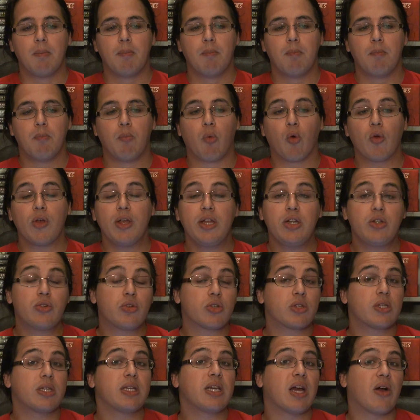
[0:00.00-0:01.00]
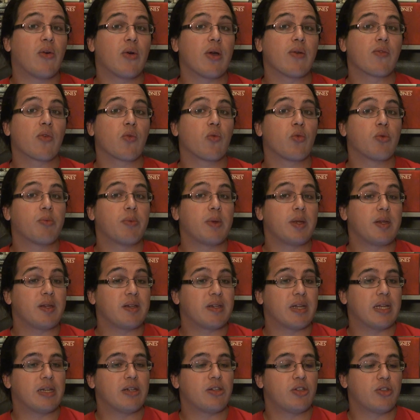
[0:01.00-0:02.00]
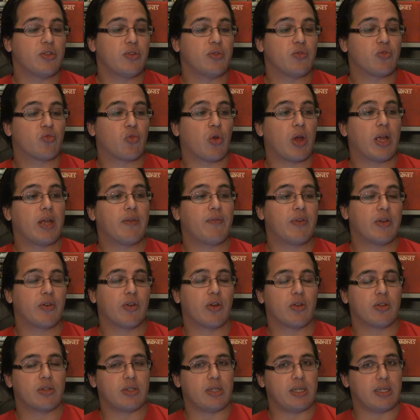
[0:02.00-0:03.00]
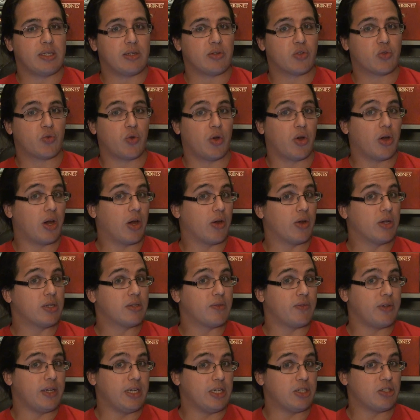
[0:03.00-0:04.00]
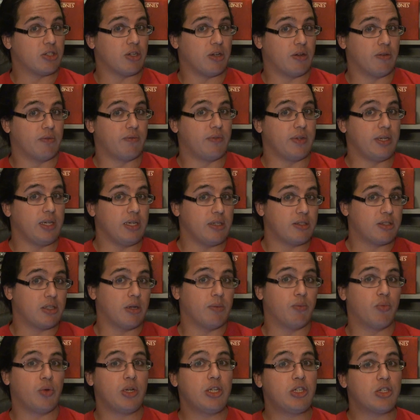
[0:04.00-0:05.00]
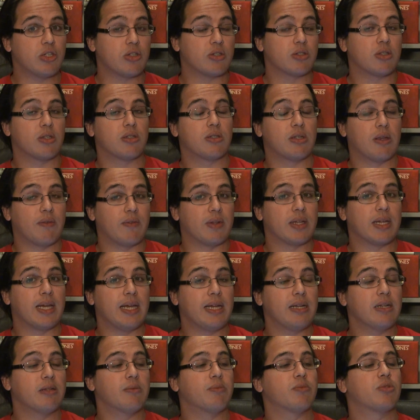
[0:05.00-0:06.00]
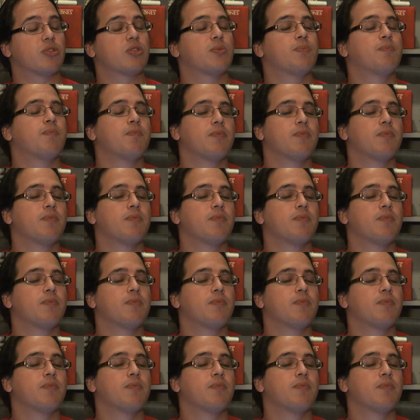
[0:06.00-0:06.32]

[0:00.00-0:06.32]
More interesting, however, would be then to try and figure out the square areas of each of the sub-regions of Seven Kingdoms.